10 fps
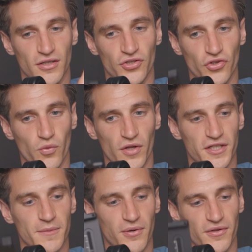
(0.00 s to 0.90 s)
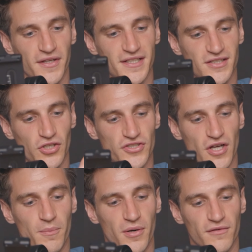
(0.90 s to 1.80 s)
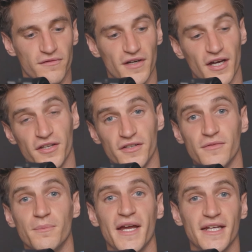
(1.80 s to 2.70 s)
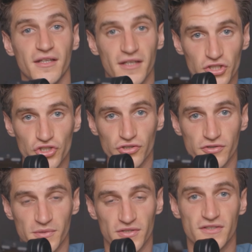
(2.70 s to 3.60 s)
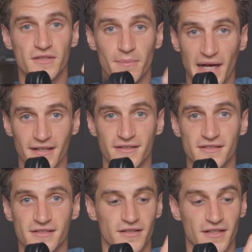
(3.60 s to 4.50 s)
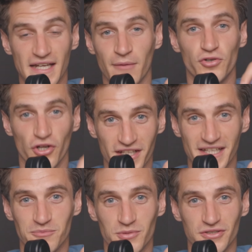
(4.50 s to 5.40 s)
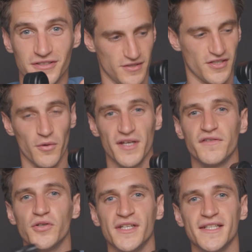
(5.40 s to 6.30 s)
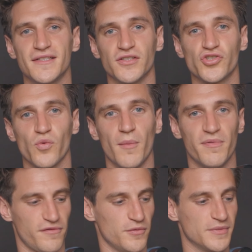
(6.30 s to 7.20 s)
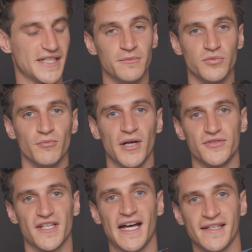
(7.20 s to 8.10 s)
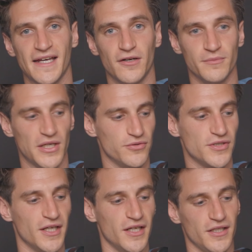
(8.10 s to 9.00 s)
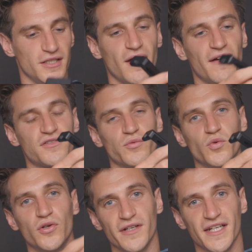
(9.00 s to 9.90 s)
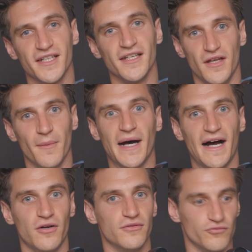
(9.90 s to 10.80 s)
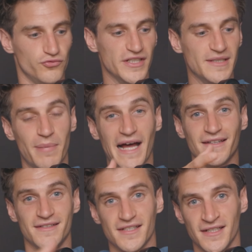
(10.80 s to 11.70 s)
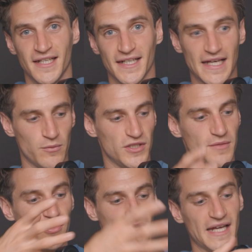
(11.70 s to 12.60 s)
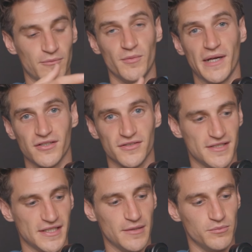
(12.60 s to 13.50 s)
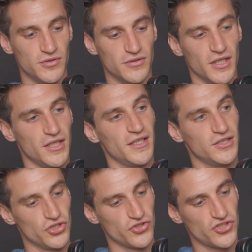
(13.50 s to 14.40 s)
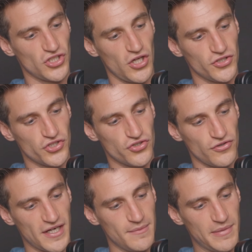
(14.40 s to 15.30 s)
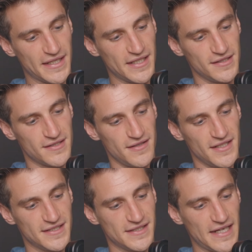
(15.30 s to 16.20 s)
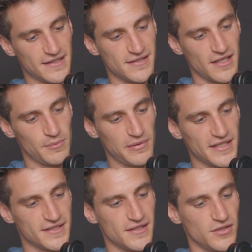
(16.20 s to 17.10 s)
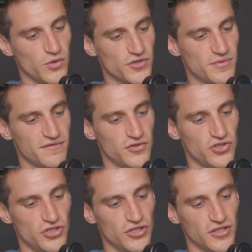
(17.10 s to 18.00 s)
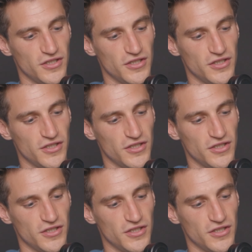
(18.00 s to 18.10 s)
another one that you put this on top of and make the adjustments to balance the camera on the gimbal. So if you need to swap from gimbal mode to handheld mode, you don't have to worry about rebalancing it again when you put the camera back onto the gimbal. It just slots straight back into the exact same place that it was before,